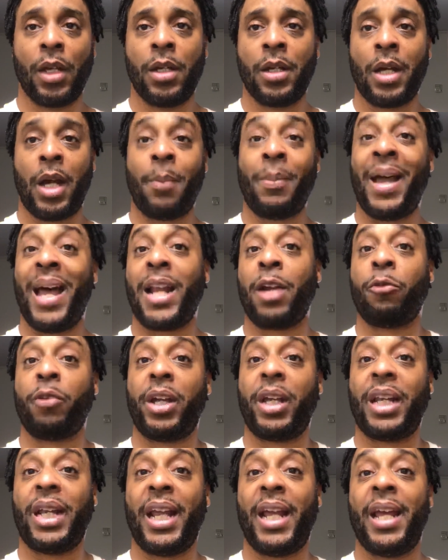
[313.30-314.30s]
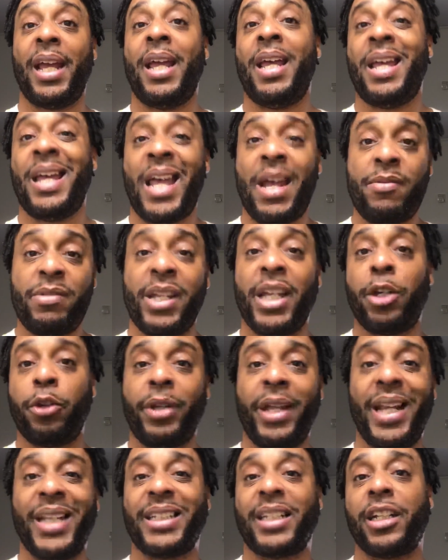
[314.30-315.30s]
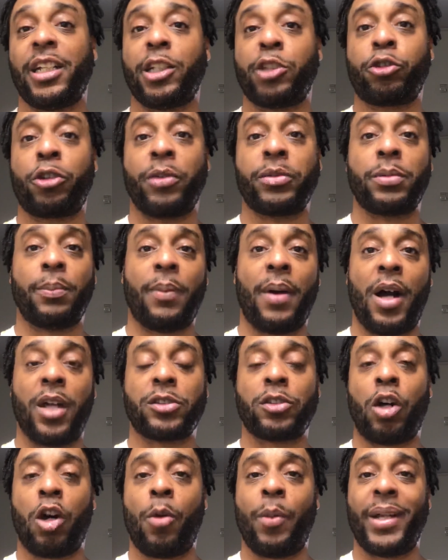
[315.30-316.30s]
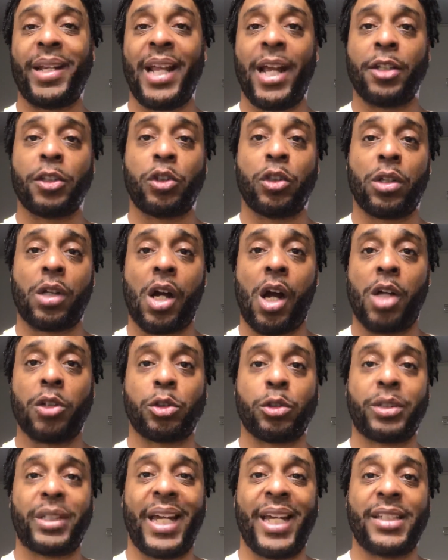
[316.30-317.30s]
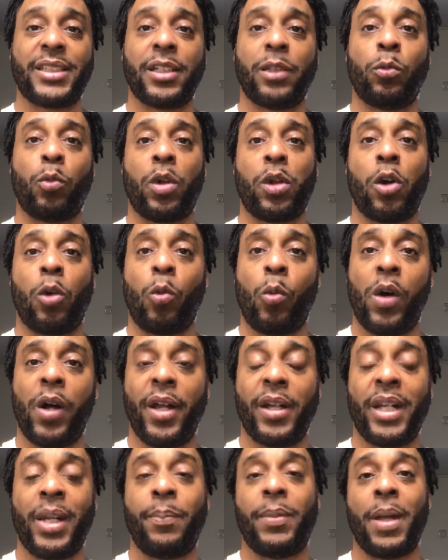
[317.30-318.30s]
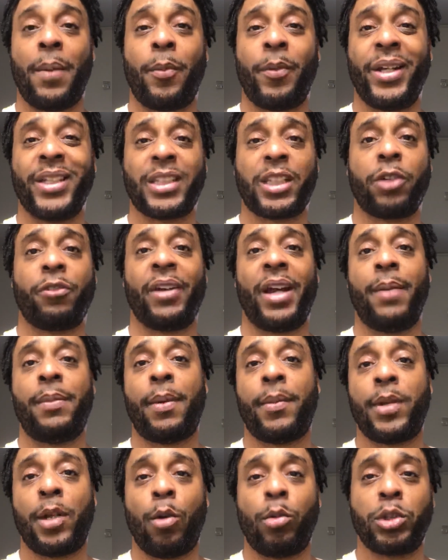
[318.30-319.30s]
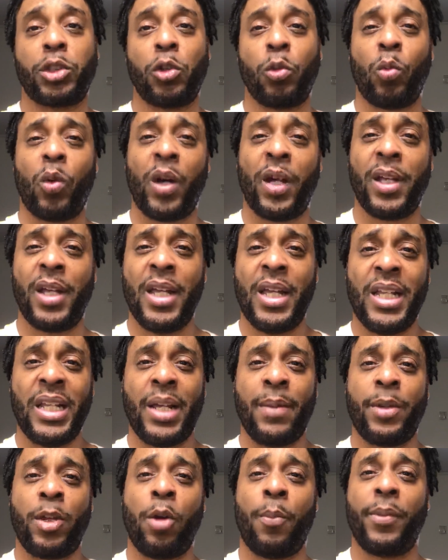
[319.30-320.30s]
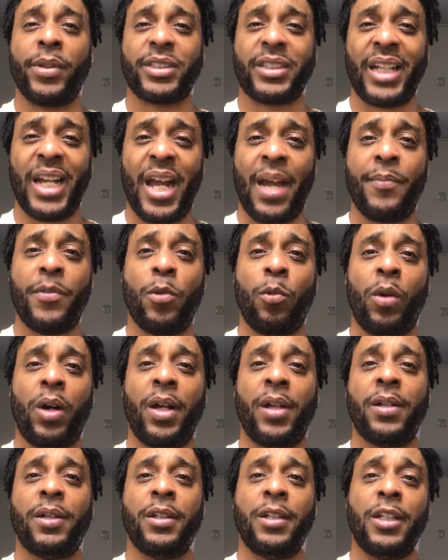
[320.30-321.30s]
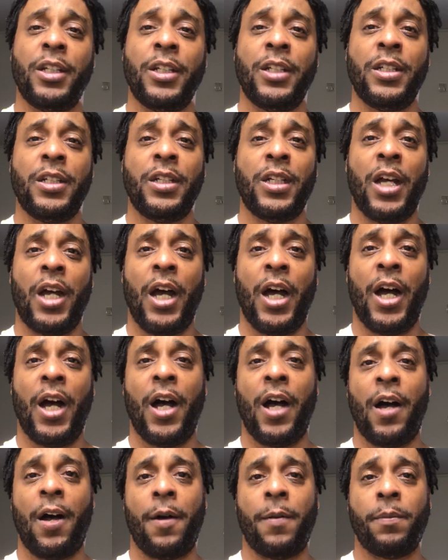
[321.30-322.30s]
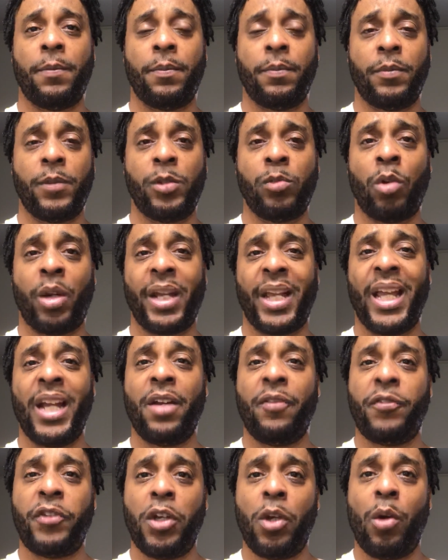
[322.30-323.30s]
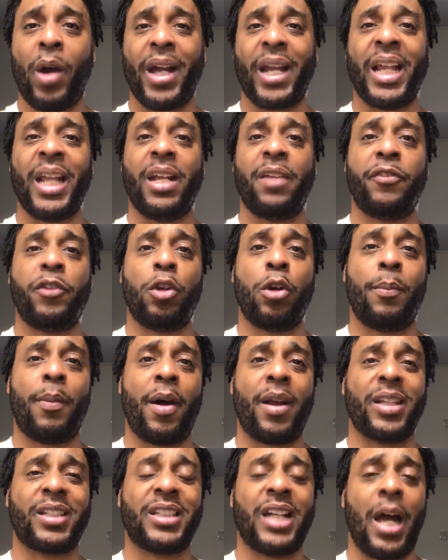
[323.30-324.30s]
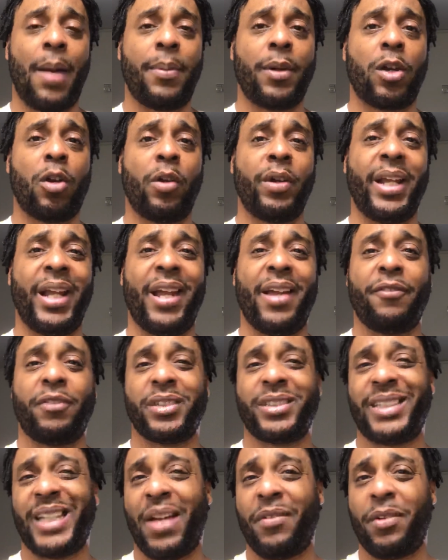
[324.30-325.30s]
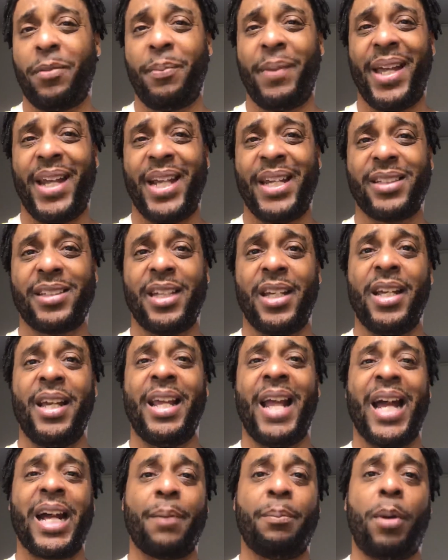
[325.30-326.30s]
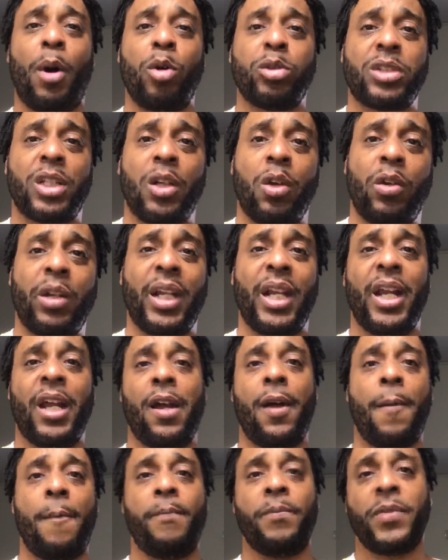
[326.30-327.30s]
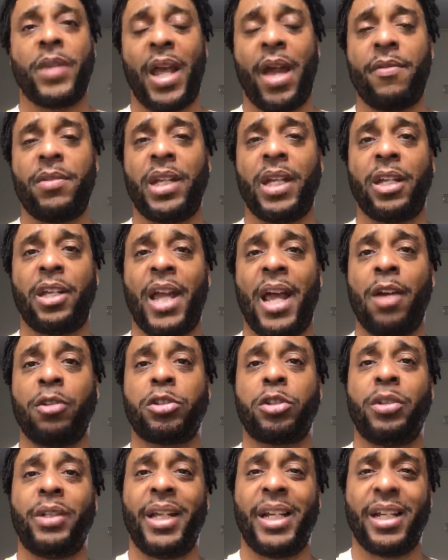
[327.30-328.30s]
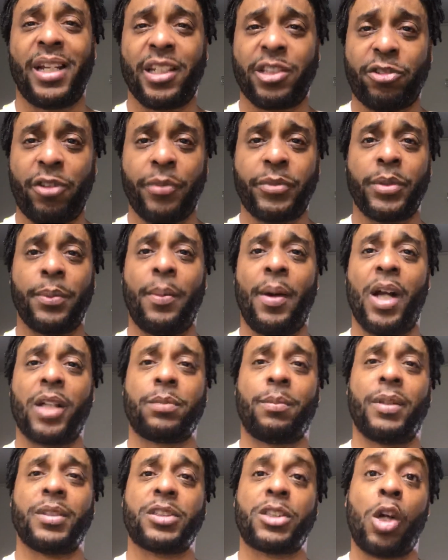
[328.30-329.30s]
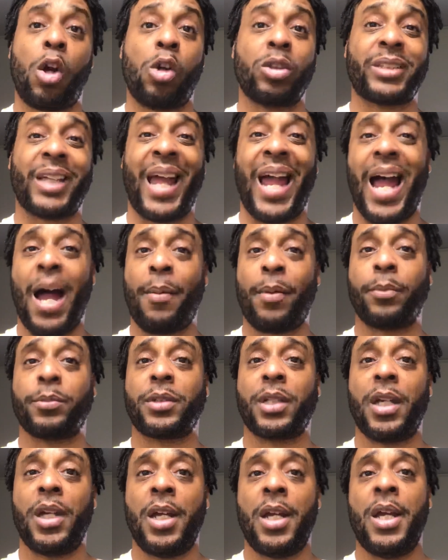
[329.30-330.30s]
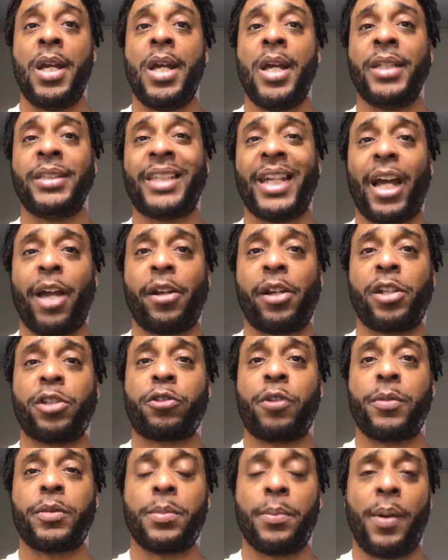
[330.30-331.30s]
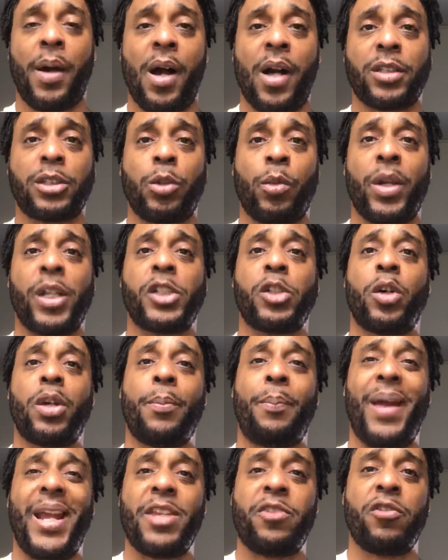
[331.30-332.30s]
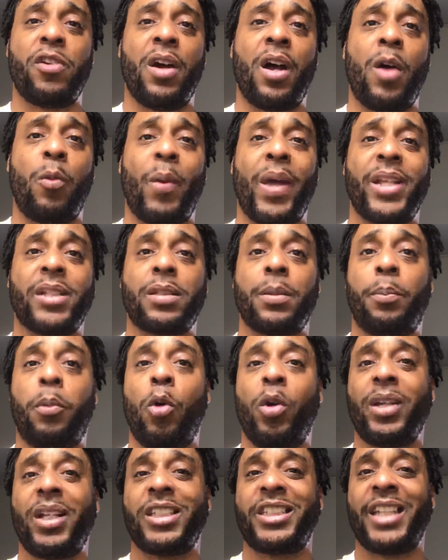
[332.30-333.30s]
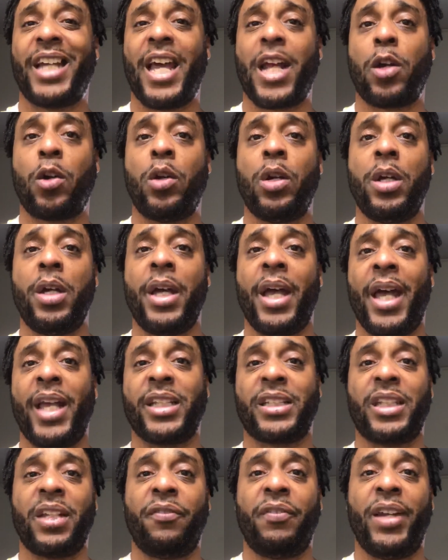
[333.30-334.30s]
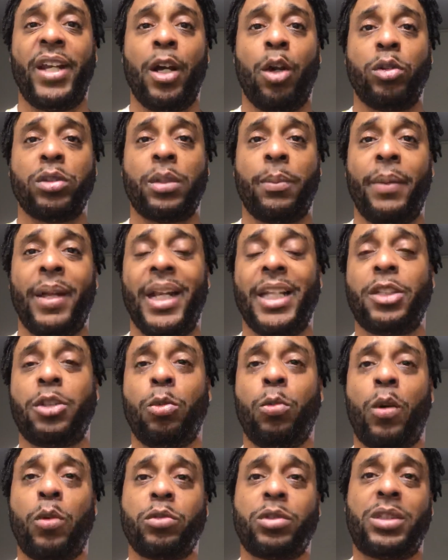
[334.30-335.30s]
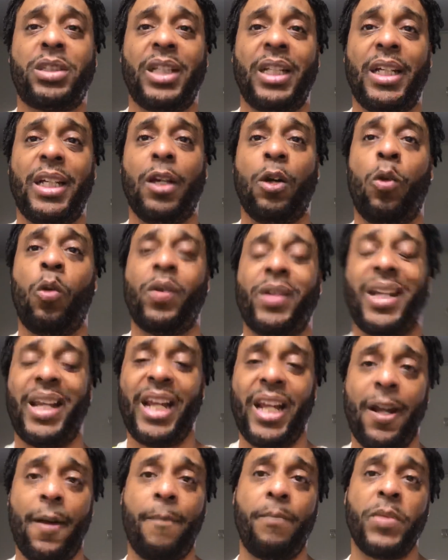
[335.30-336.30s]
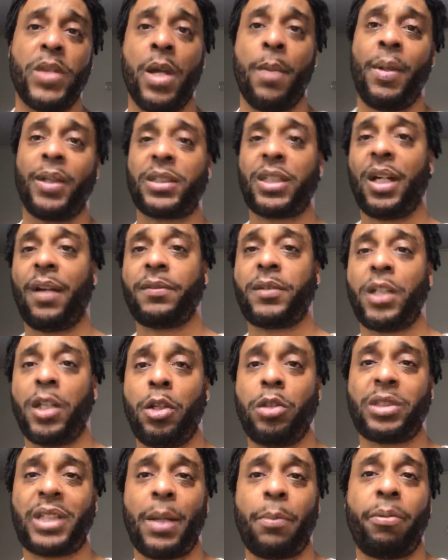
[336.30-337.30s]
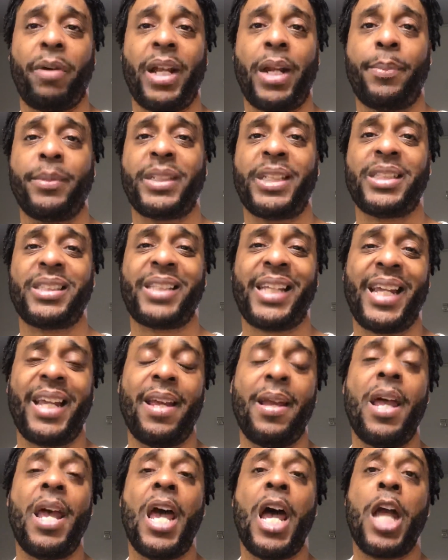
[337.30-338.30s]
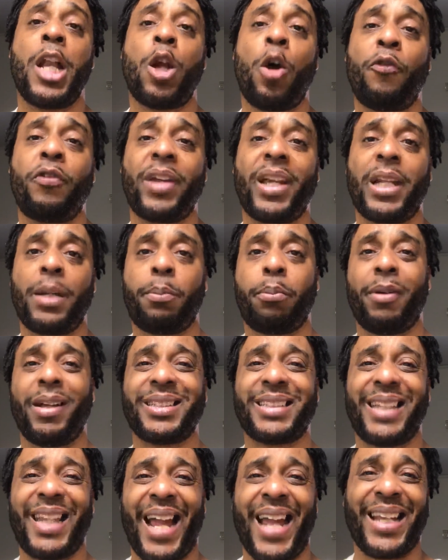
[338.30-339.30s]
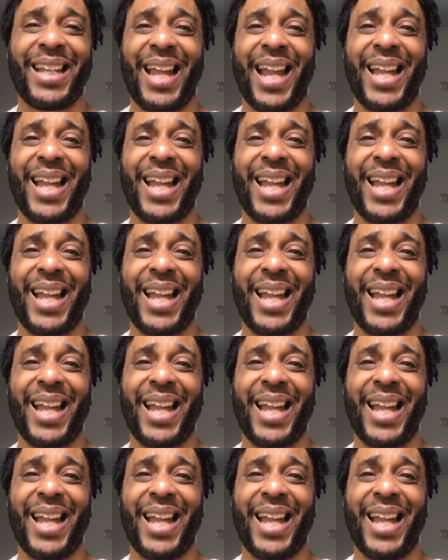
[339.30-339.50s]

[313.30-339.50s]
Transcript: I'm Allan Reallionaire. Everything you need is in the description box, all the way down to a consultation, one-on-one. Hit me up on Instagram. Let me know what you want. Let me know how much time you want. You want an interview? I can interview about a topic on there for 7 minutes. I can post it on here. Everything else you need in the description box, my songs and albums. Check out the description box. You want to join the Patreon, way to support the channel and see videos of me that you won't see on here. Much love to you. Stay prayed up in Jesus' name. Don't forget to press like,